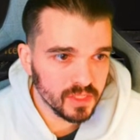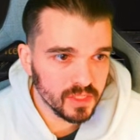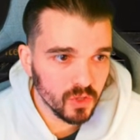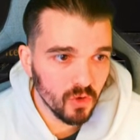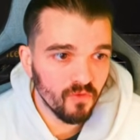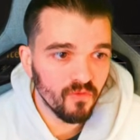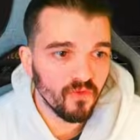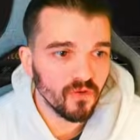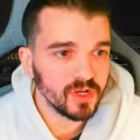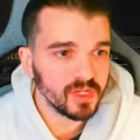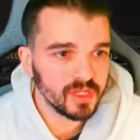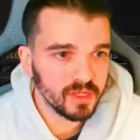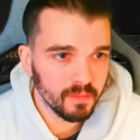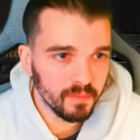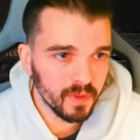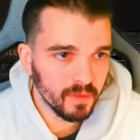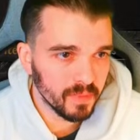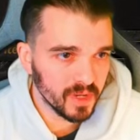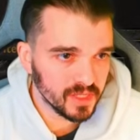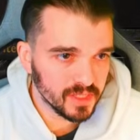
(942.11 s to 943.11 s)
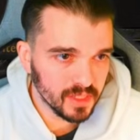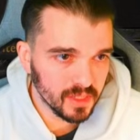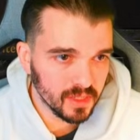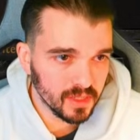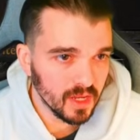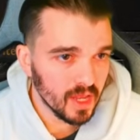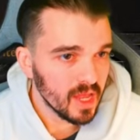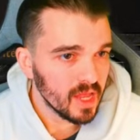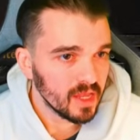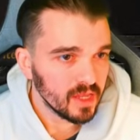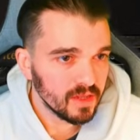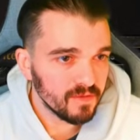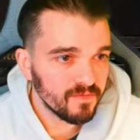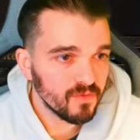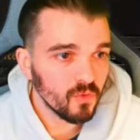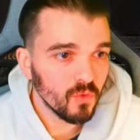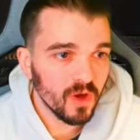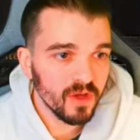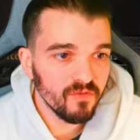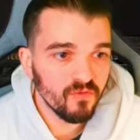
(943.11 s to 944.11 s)
So for example, basically,
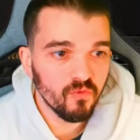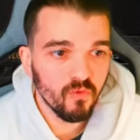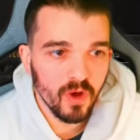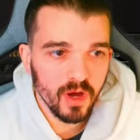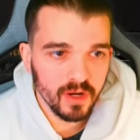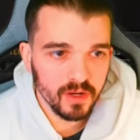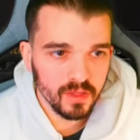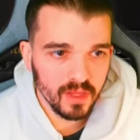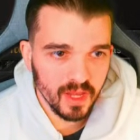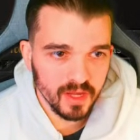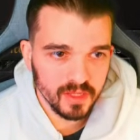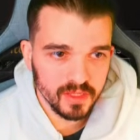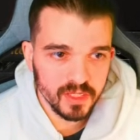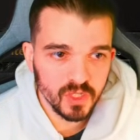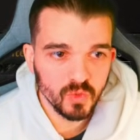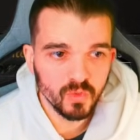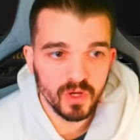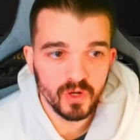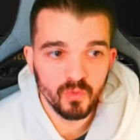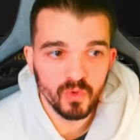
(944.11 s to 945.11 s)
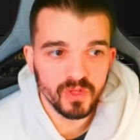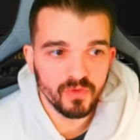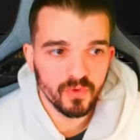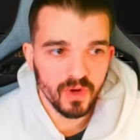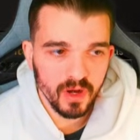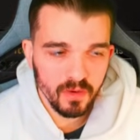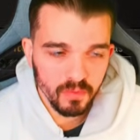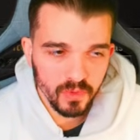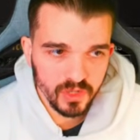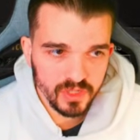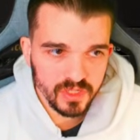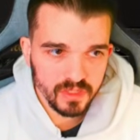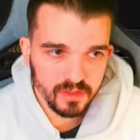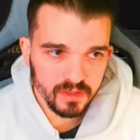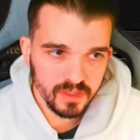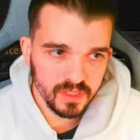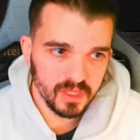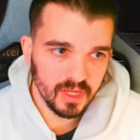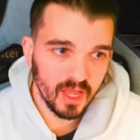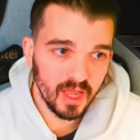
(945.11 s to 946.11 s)
if you have one like this one with rare
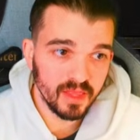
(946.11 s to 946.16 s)
monsters,